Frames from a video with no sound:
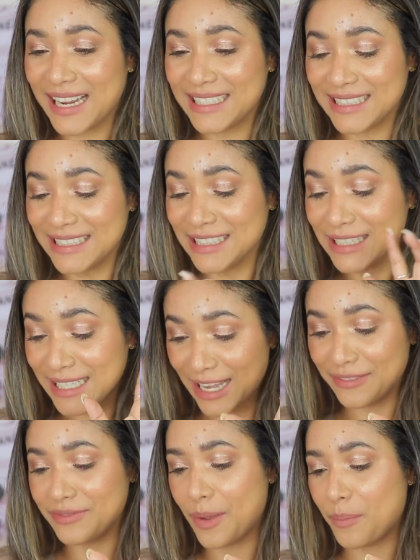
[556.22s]
I
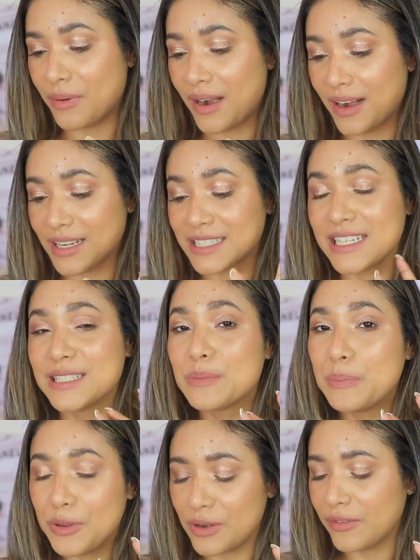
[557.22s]
love that product.
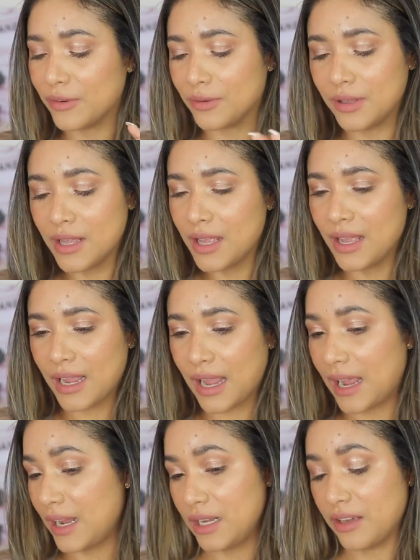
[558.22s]
It's beautiful.
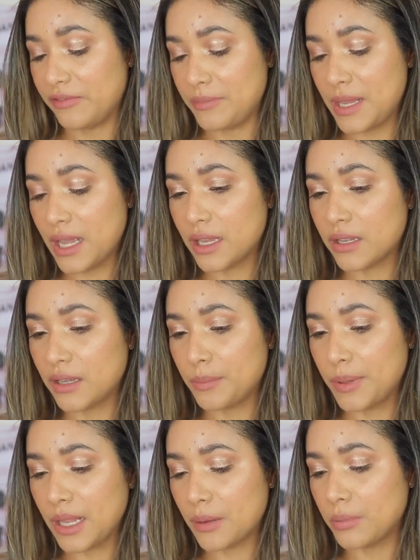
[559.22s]
I love me a
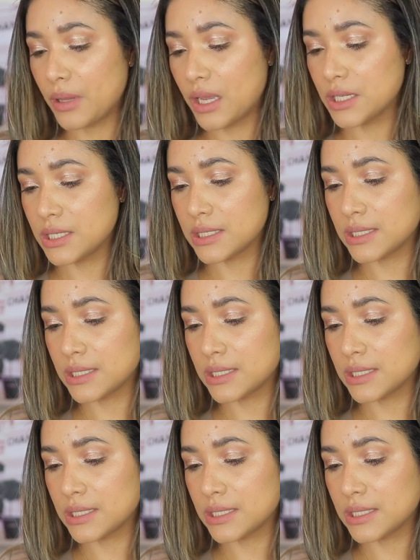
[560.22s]
good pink blush.